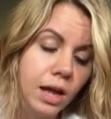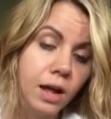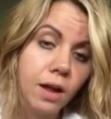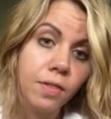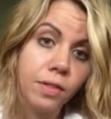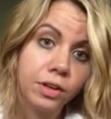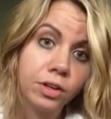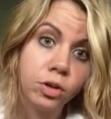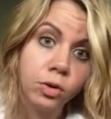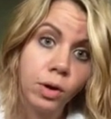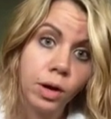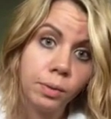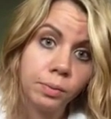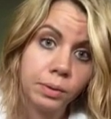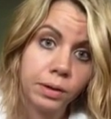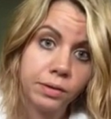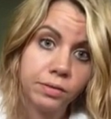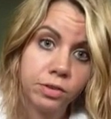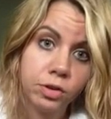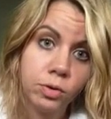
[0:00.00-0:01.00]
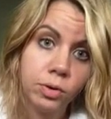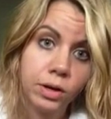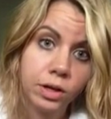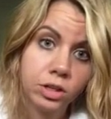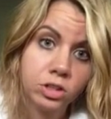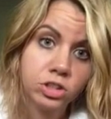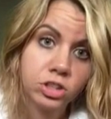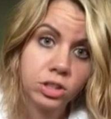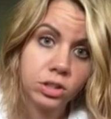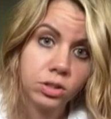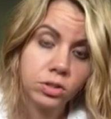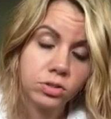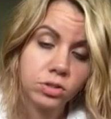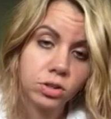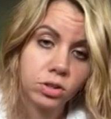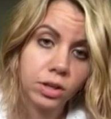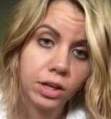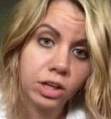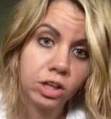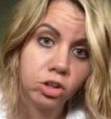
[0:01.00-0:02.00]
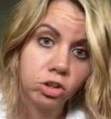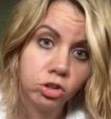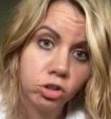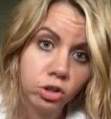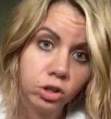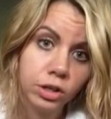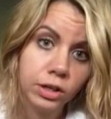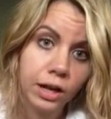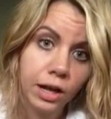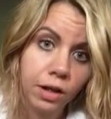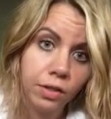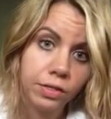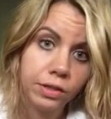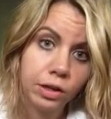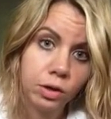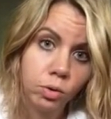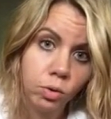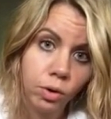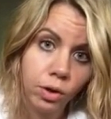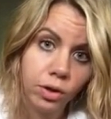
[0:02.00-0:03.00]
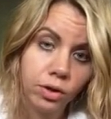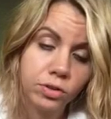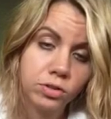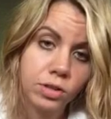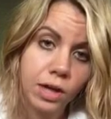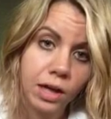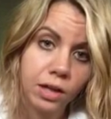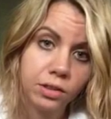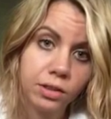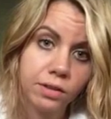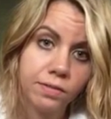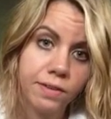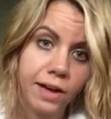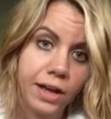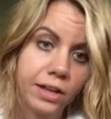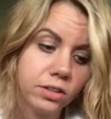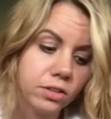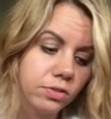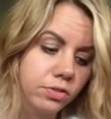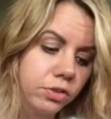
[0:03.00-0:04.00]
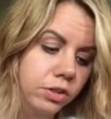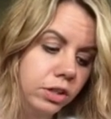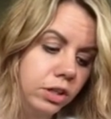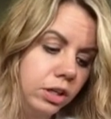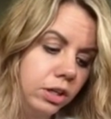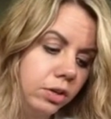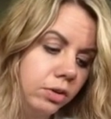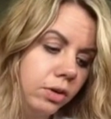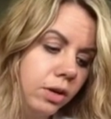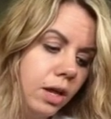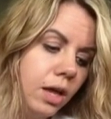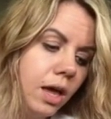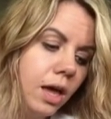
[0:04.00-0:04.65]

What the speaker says: And they do help give you energy. Those are like good, healthy oils, healthy fats for you.